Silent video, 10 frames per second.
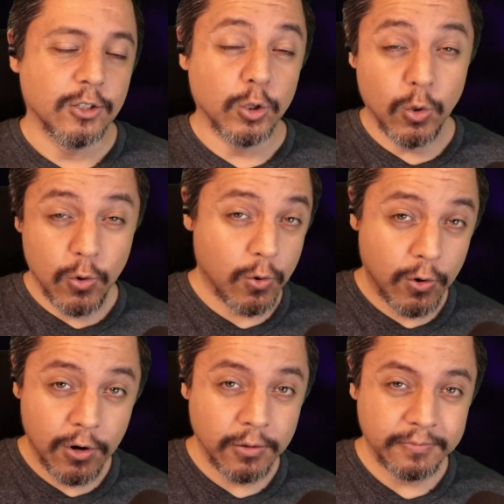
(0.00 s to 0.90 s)

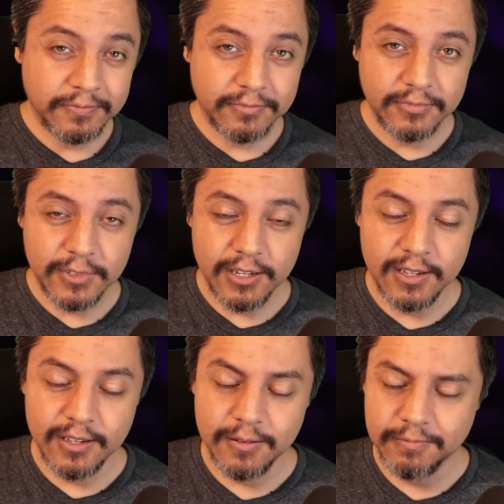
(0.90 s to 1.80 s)
lore,
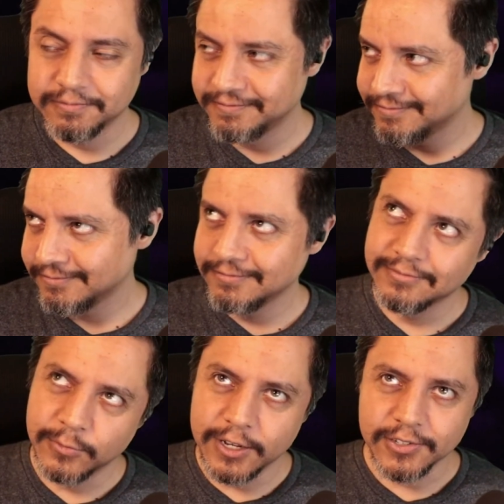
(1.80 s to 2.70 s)

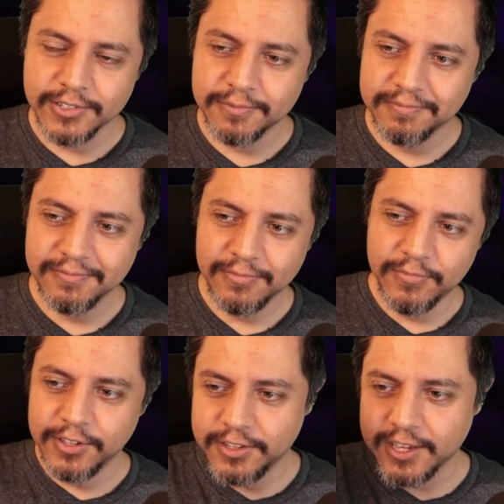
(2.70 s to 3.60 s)
what else?
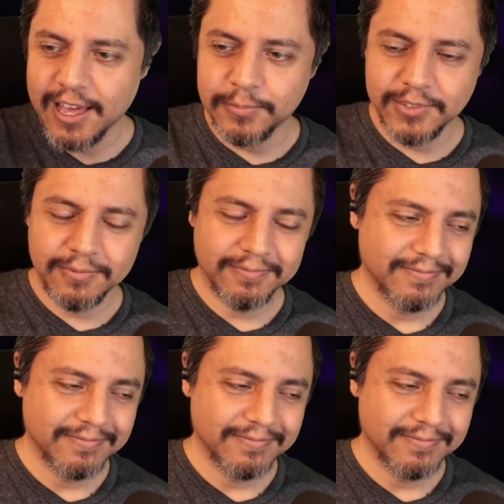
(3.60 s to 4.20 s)
Fill in the gaps.